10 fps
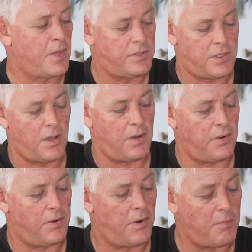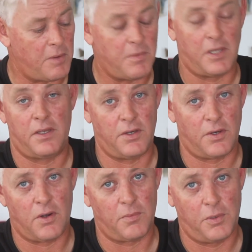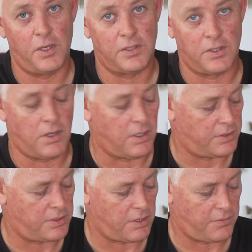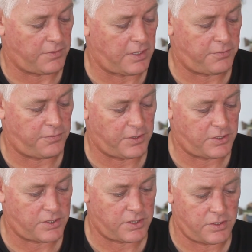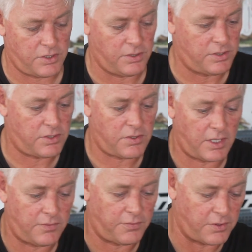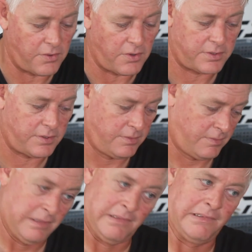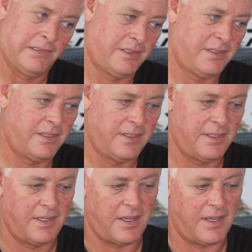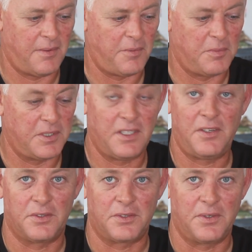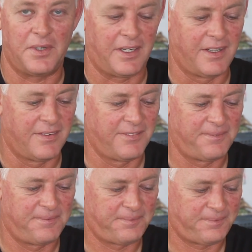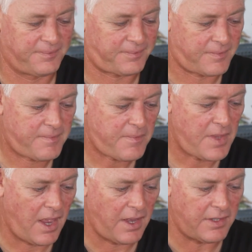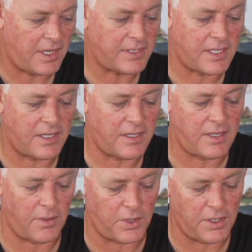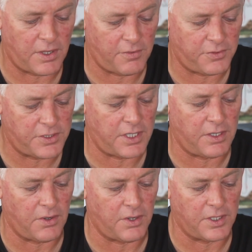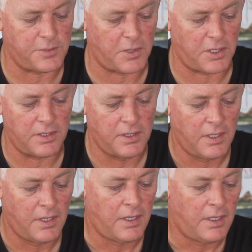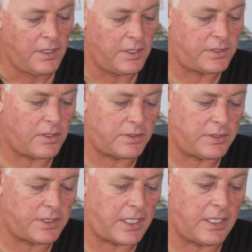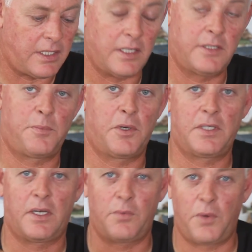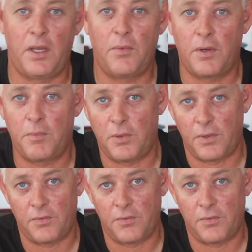So remember that you can't pull as hard. So if that fish shoots straight for the rocks, you must know your story. And that's another thing. When you go fishing and you're on a spot, you start checking that spot out, where you want to pull